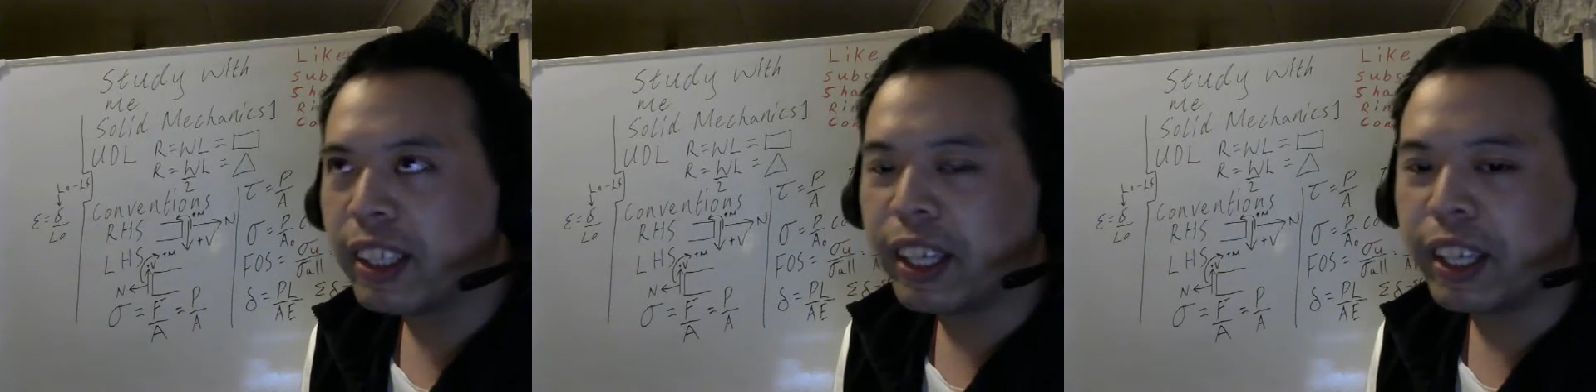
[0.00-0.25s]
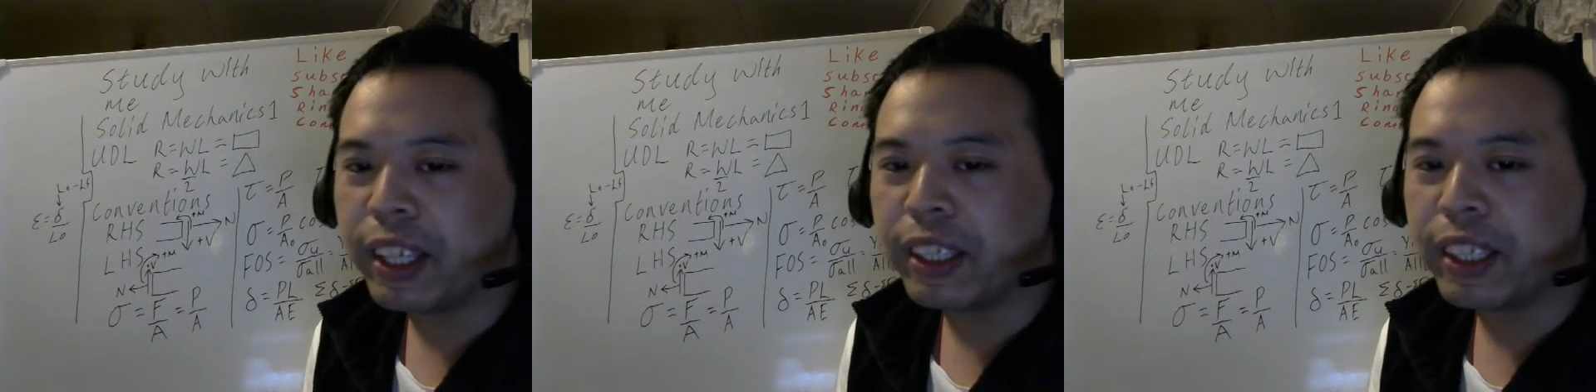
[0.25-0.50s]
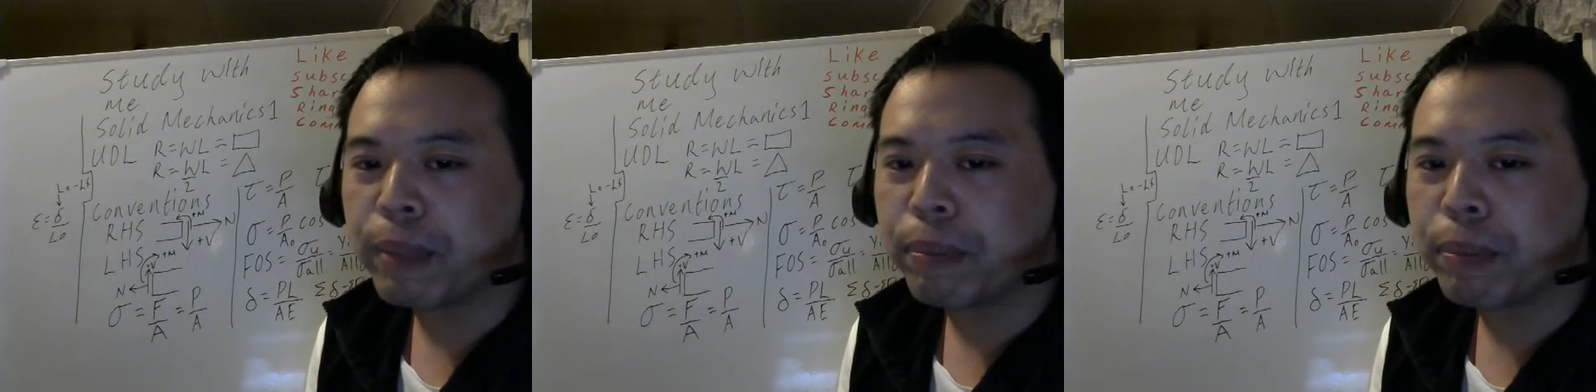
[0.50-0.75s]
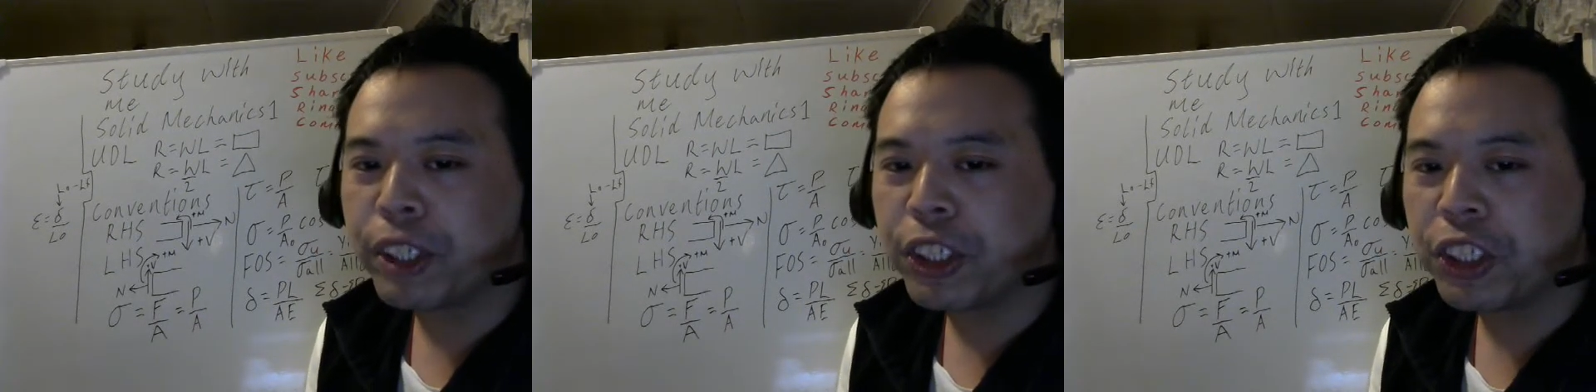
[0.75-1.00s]
in
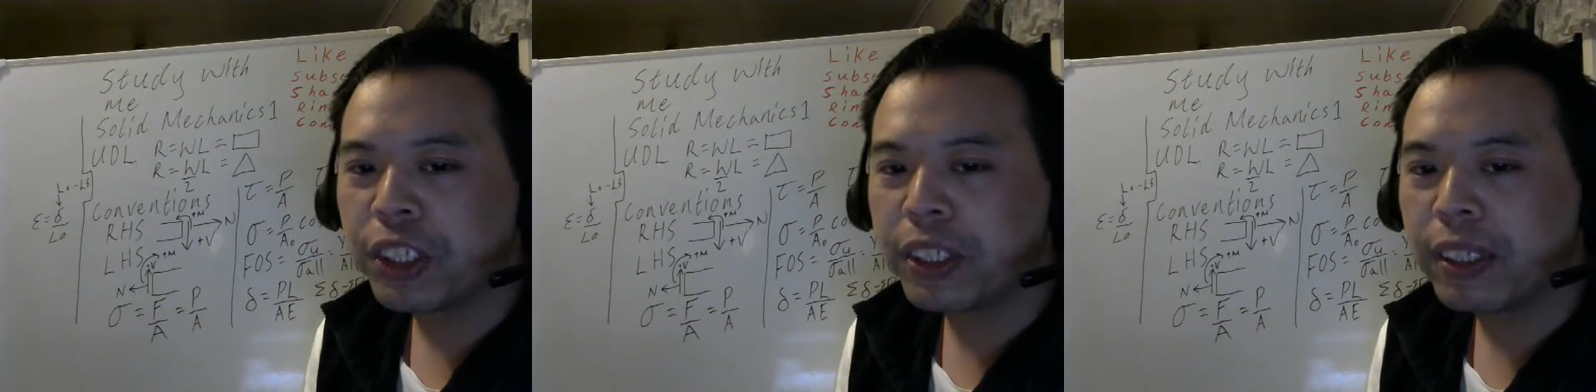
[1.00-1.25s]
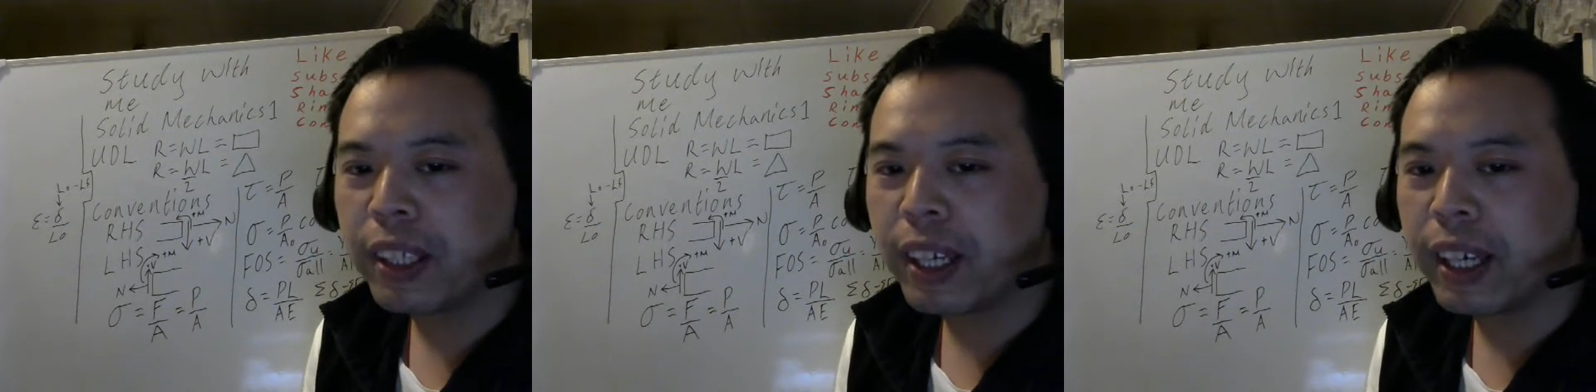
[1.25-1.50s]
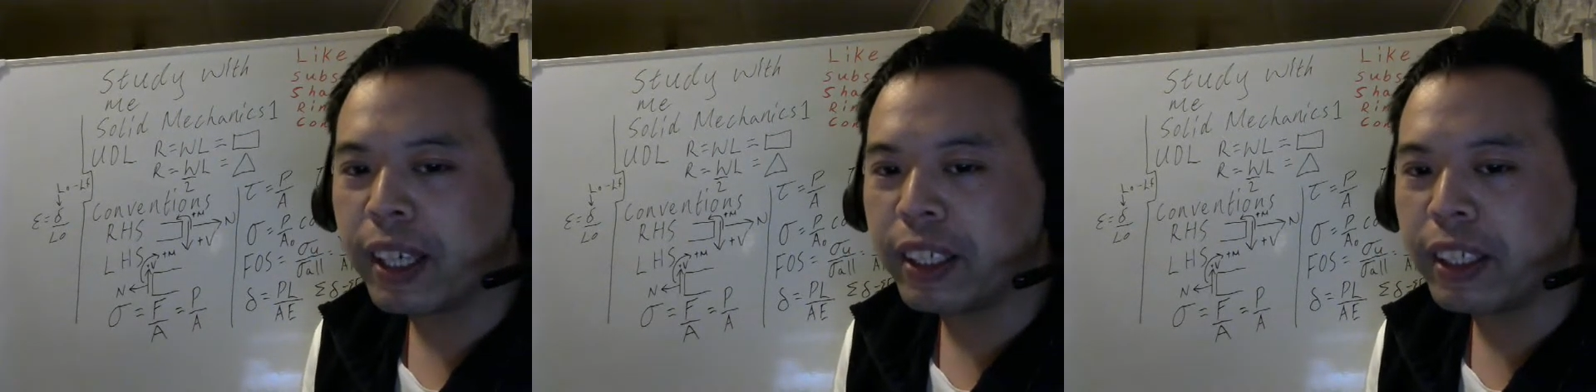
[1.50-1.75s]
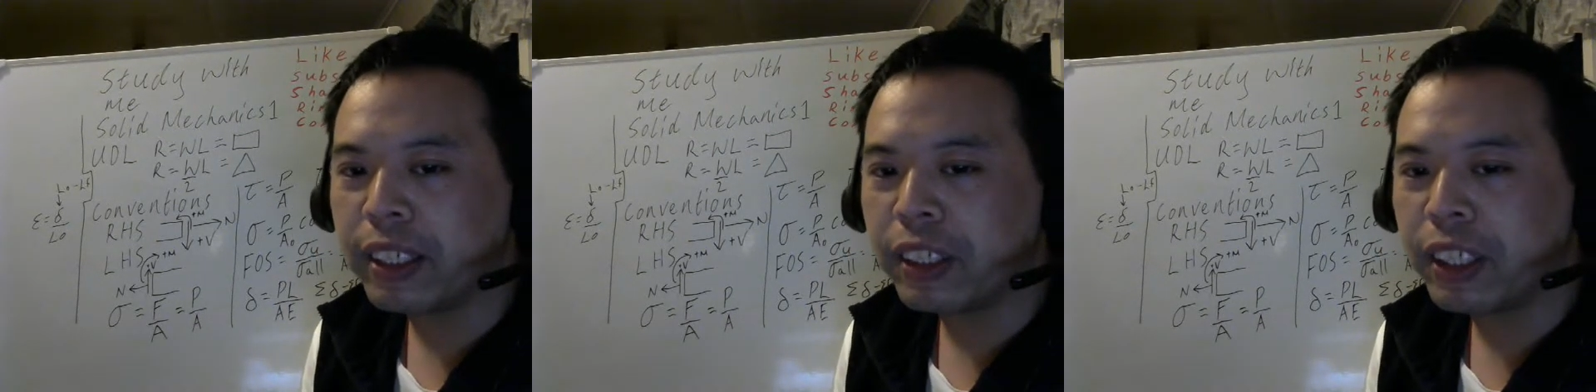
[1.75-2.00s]
compression
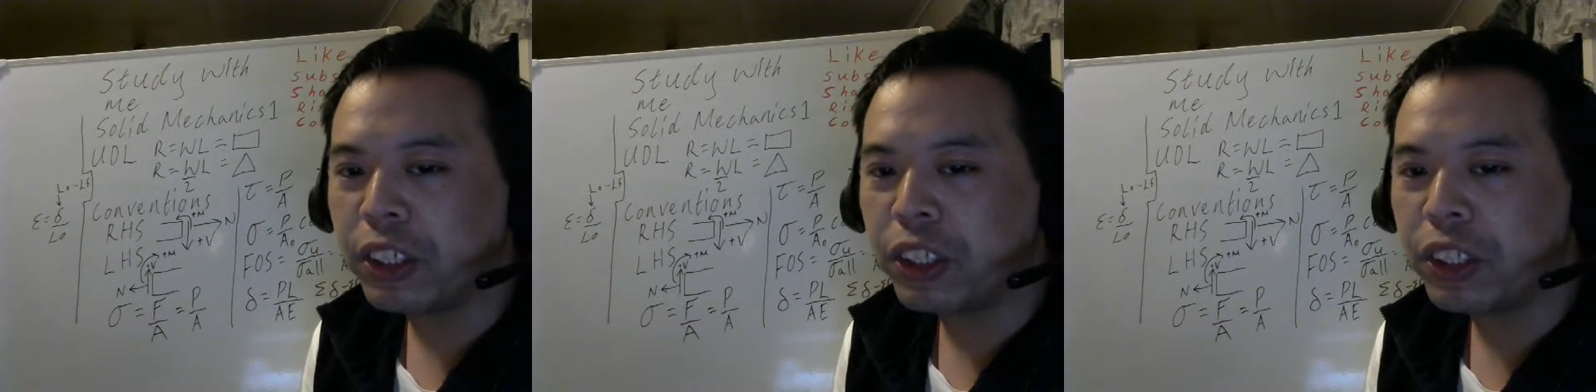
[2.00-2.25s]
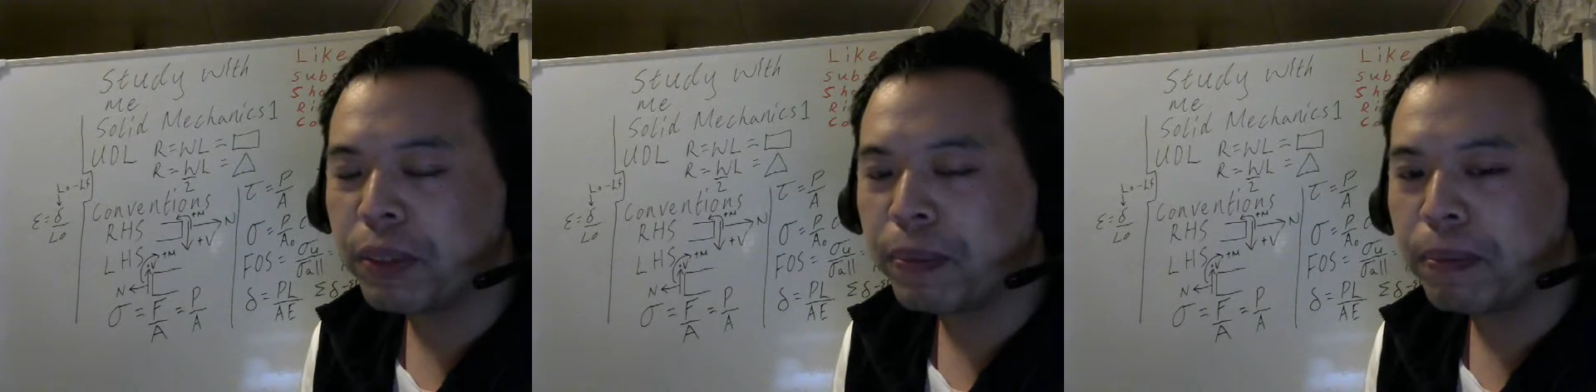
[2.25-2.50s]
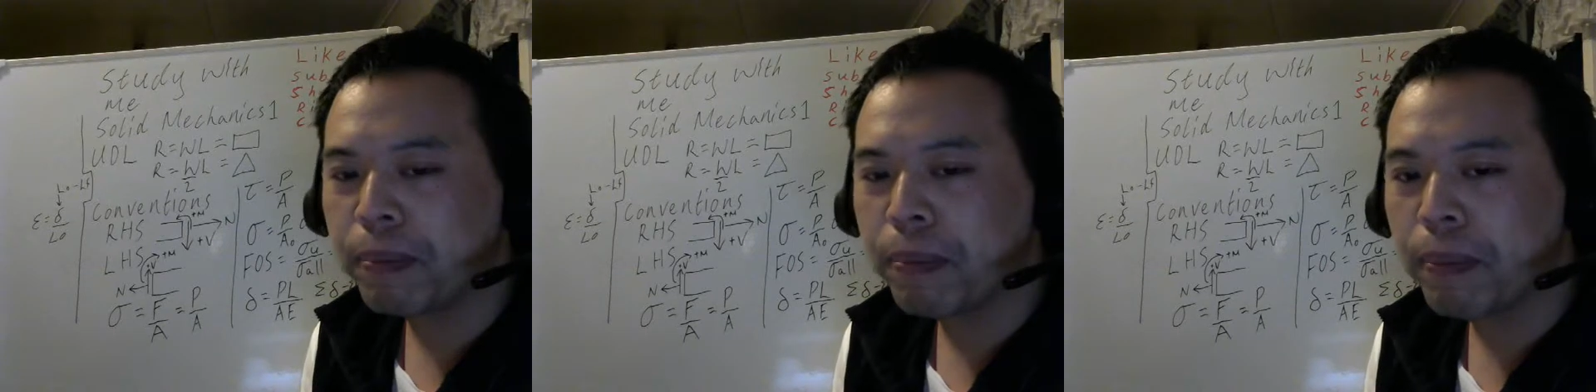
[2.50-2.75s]
and in tension.